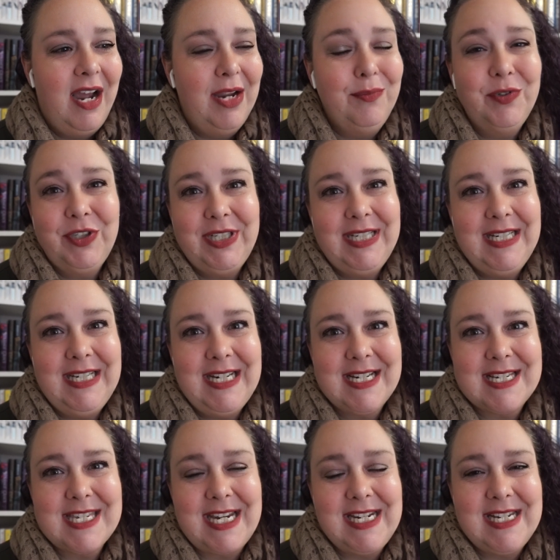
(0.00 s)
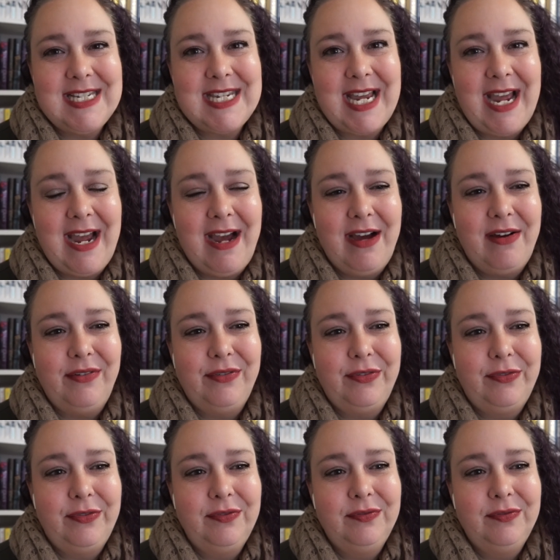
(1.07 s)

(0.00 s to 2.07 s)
I'm really excited to have